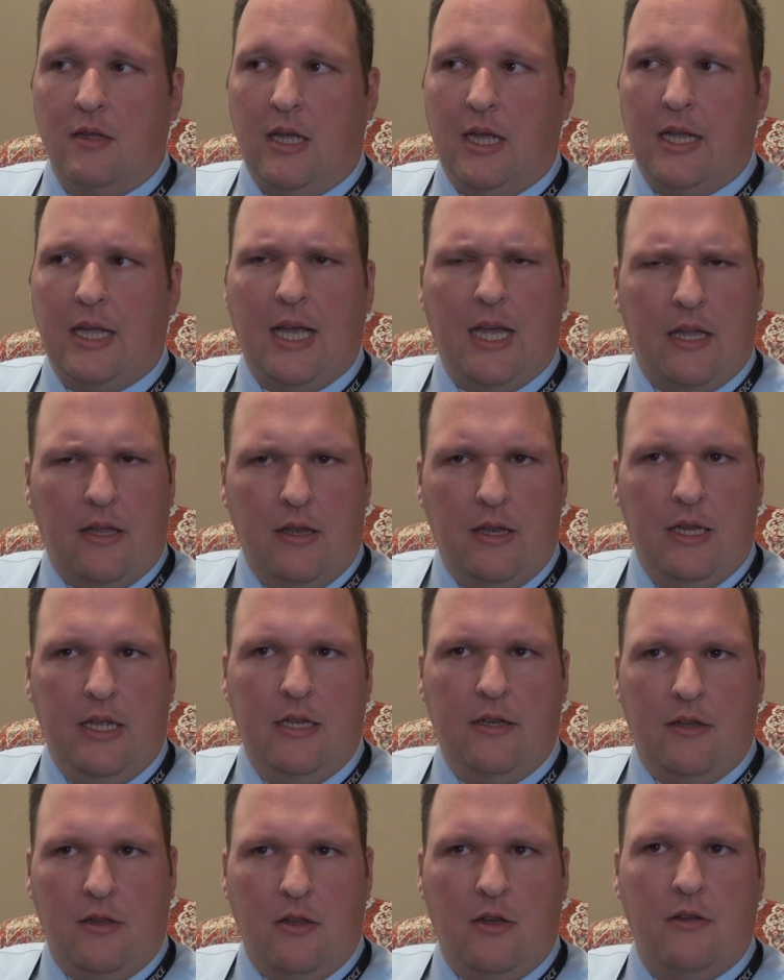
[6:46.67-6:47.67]
I got
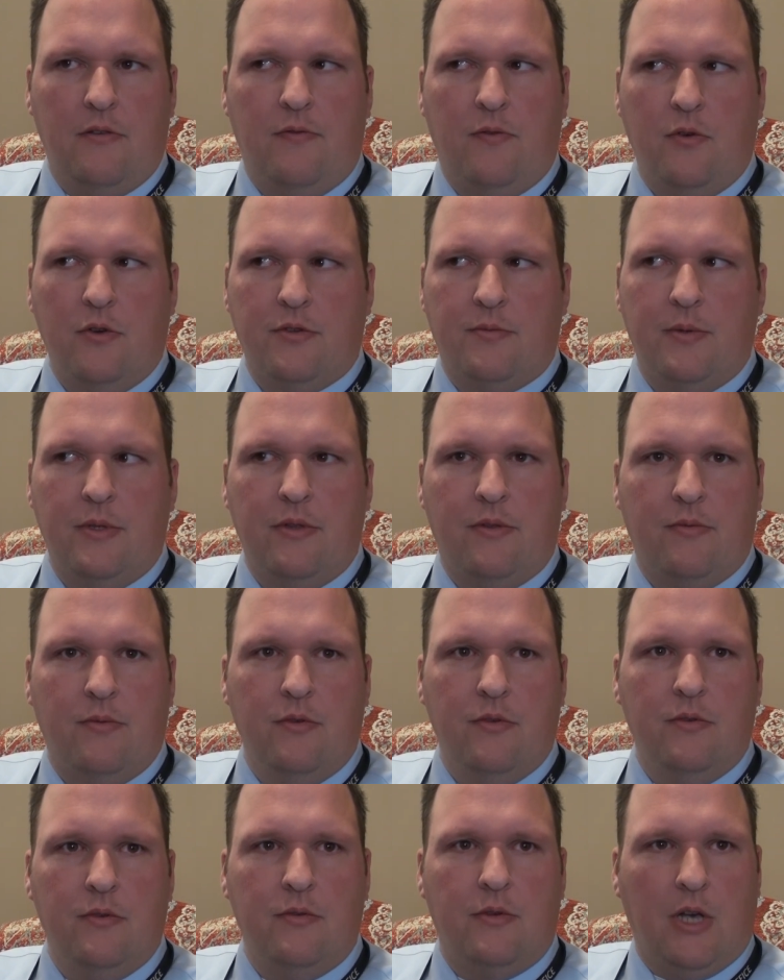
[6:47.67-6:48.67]
into law enforcement
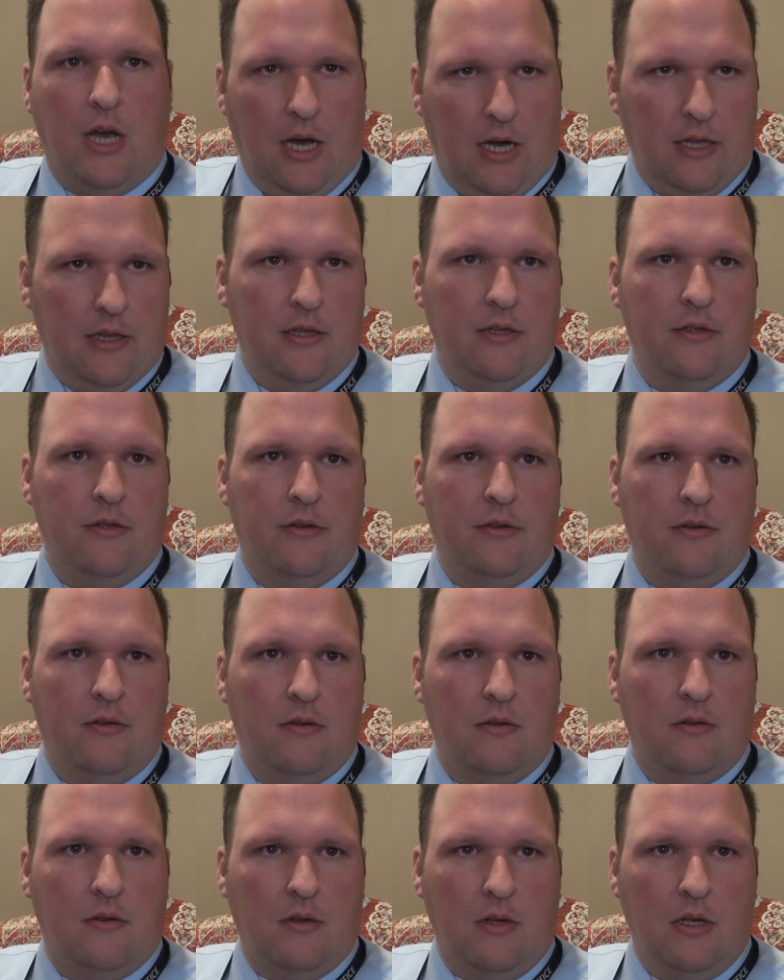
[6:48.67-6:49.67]
through college.
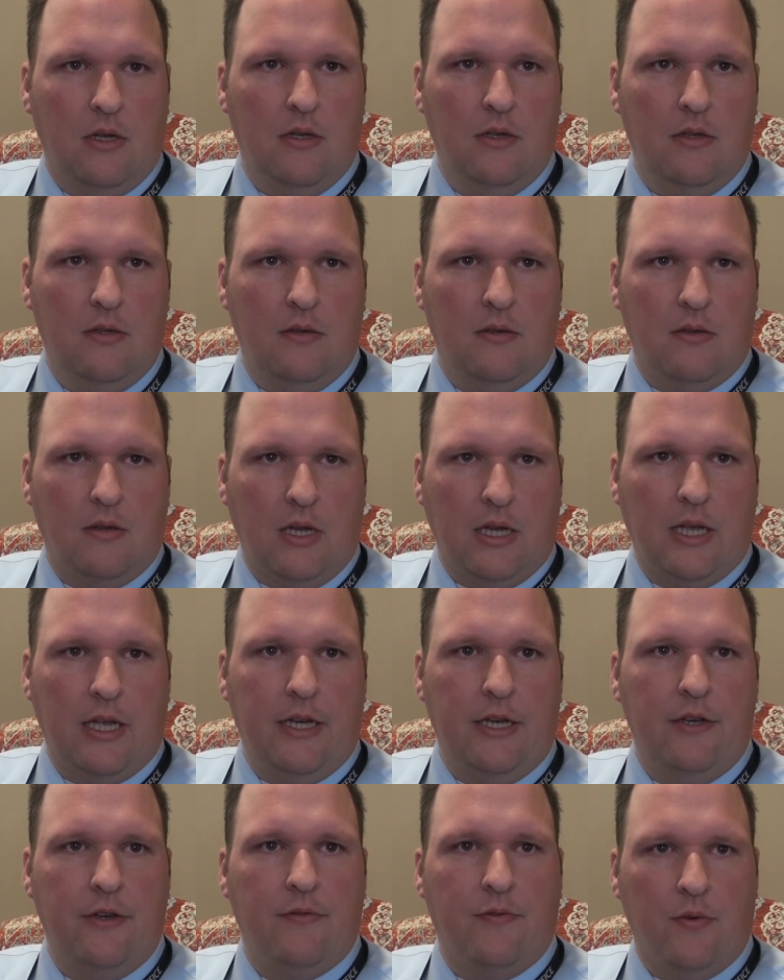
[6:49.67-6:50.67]
I
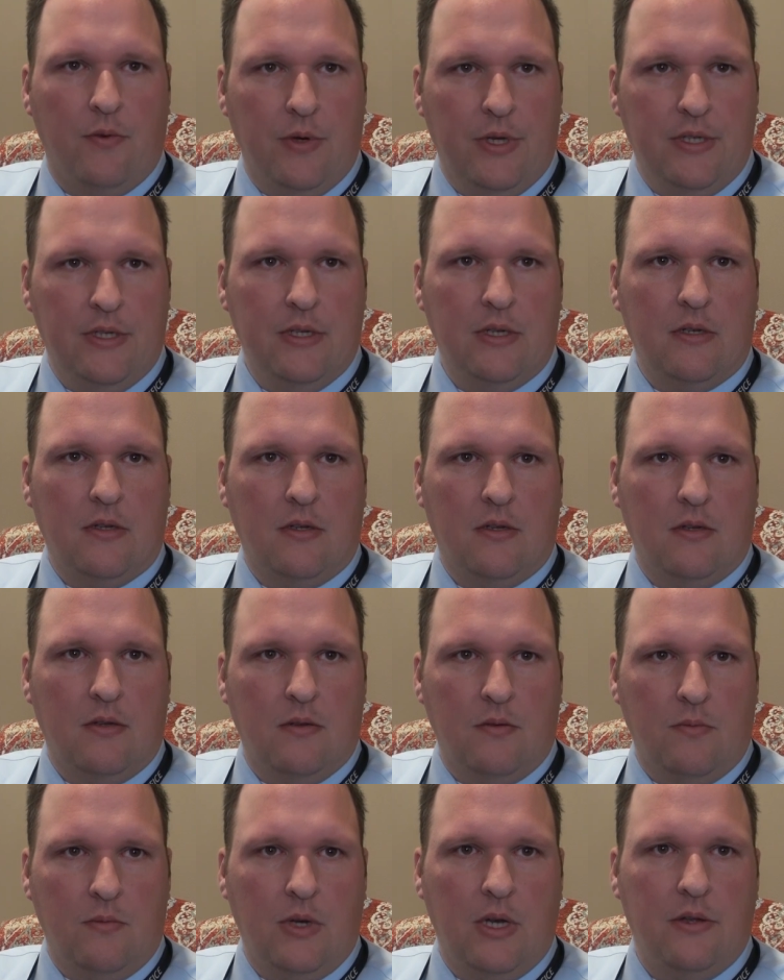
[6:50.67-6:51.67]
got into forensics
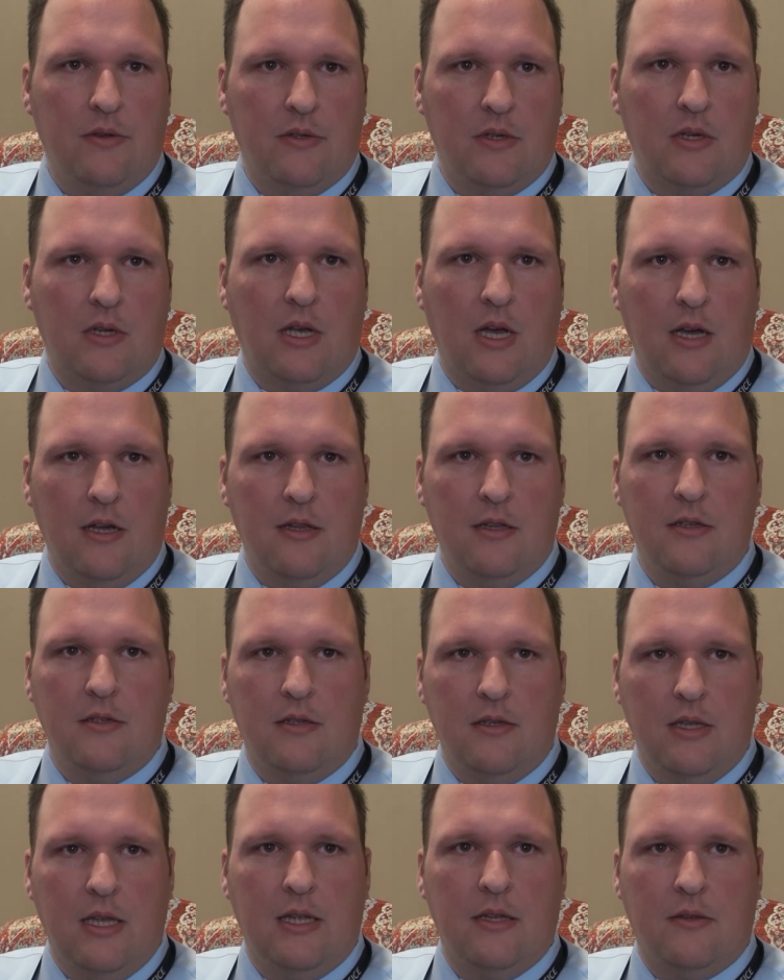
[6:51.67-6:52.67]
when I was in college,
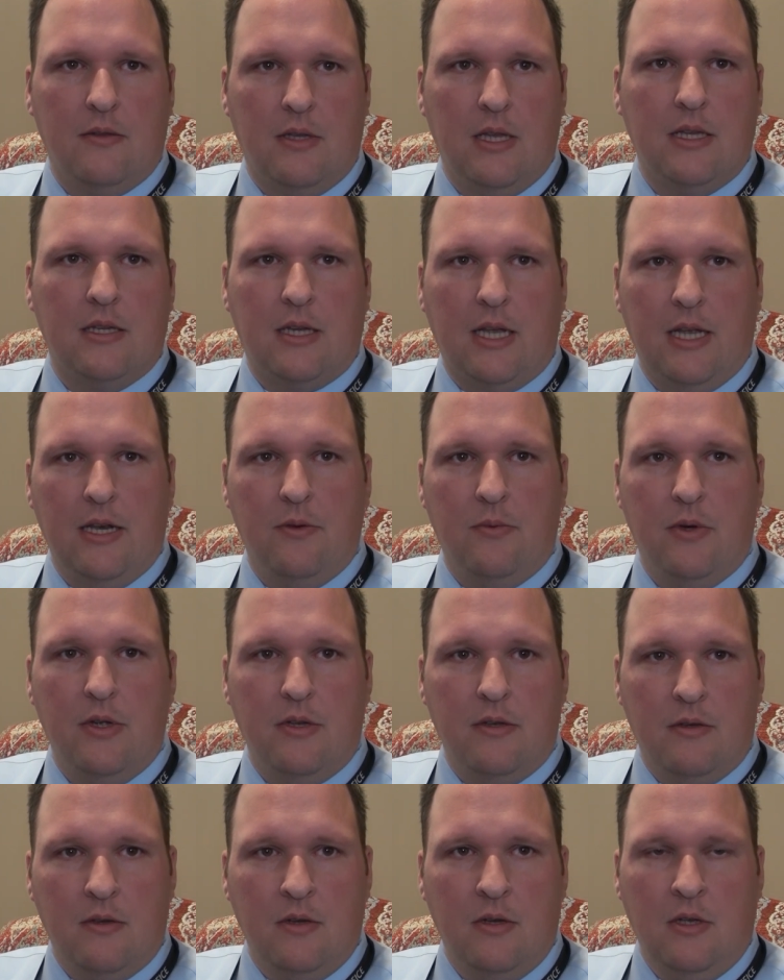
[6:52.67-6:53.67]
and that's kind of what
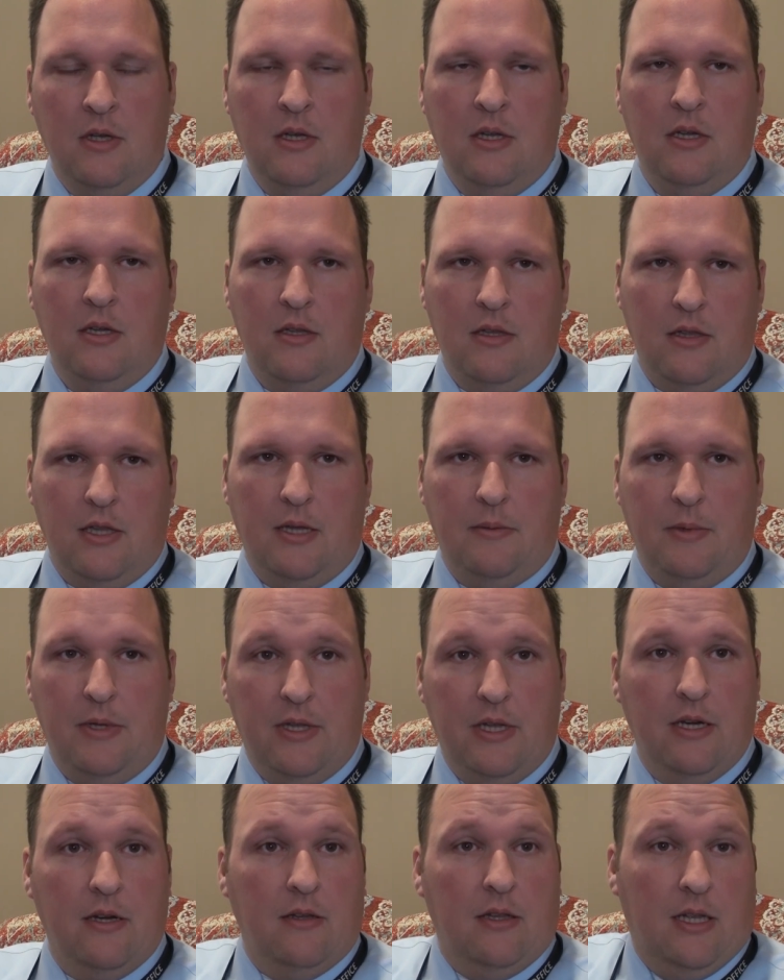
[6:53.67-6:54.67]
led me
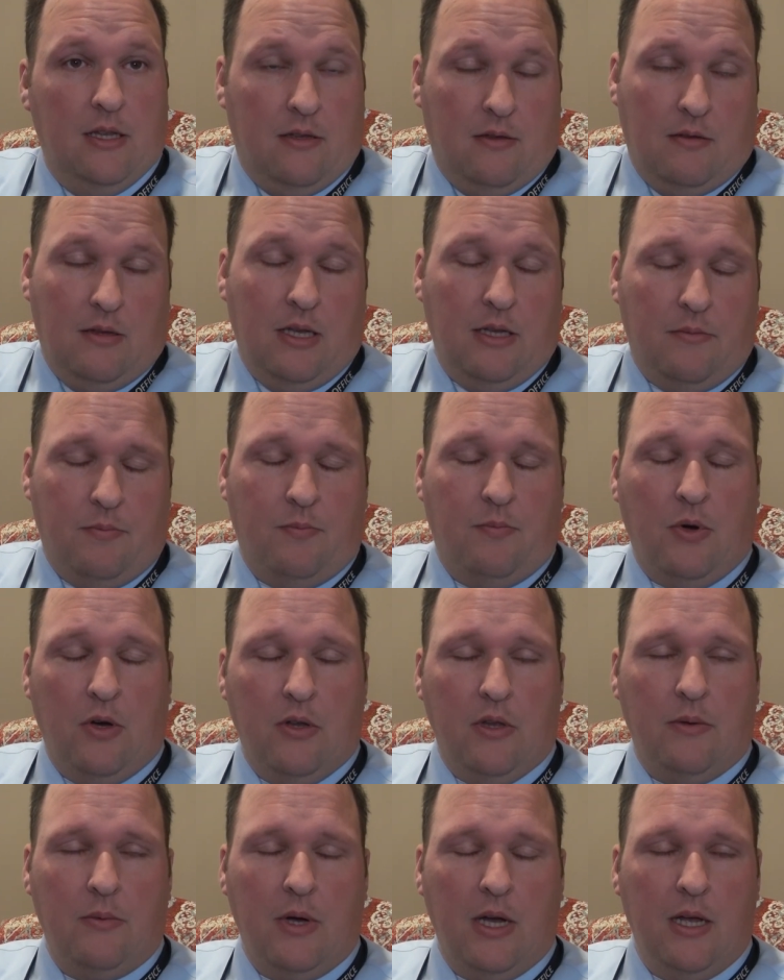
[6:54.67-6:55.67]
there, and that's
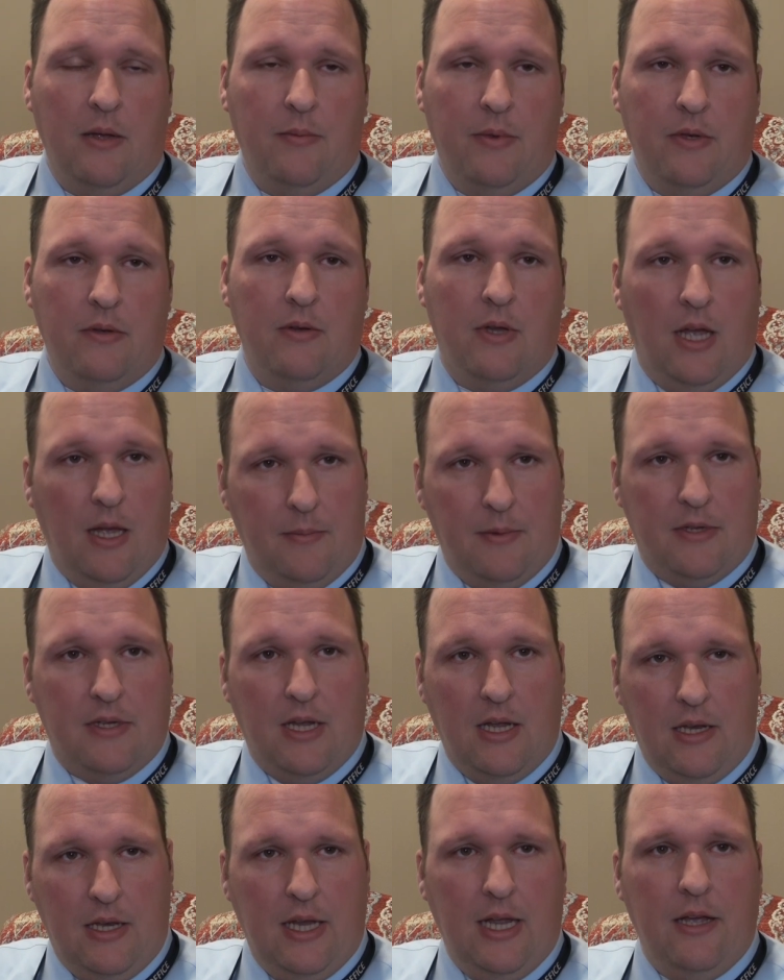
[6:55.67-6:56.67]
partly why I'm in
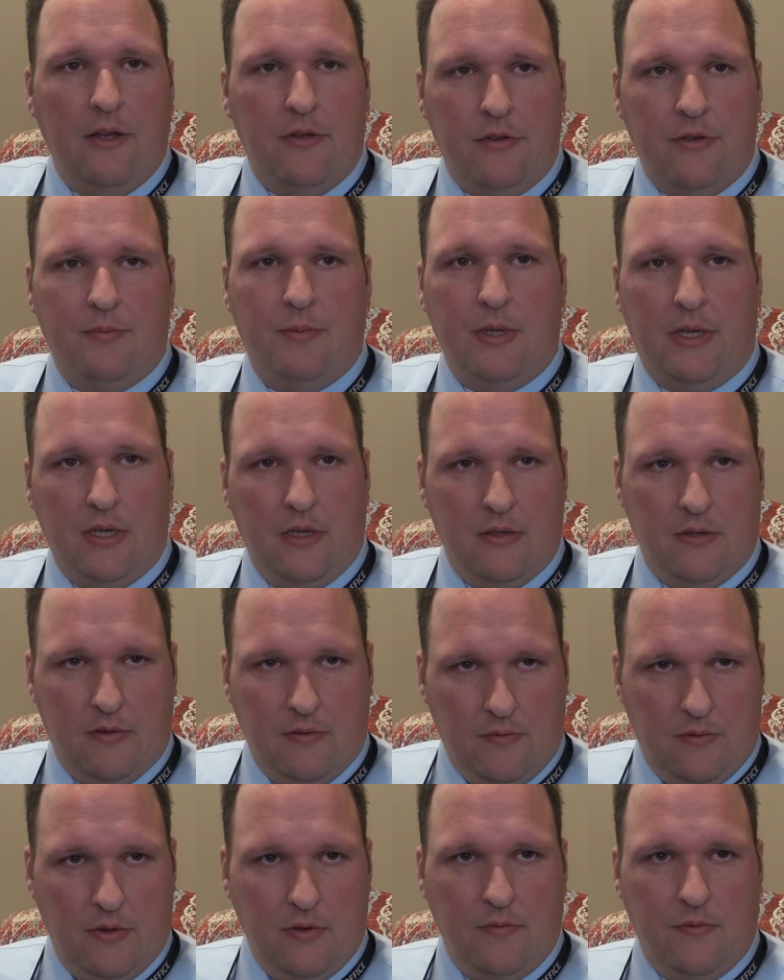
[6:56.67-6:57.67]
homicide now, is because
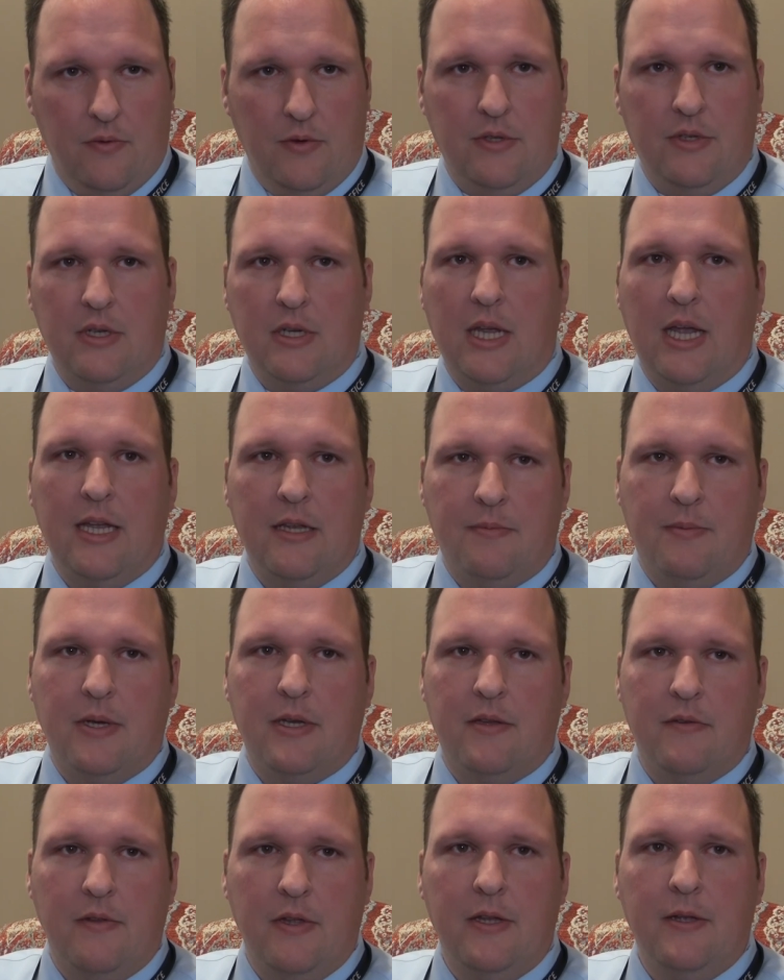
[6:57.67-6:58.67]
of the forensic
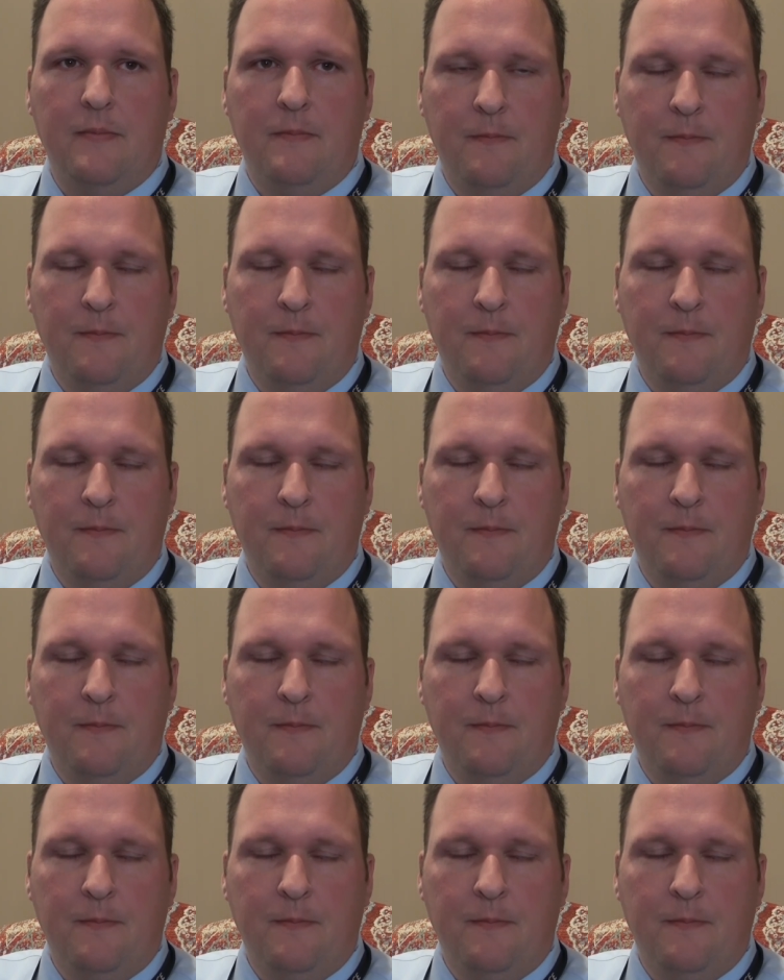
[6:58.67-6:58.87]
aspect of that.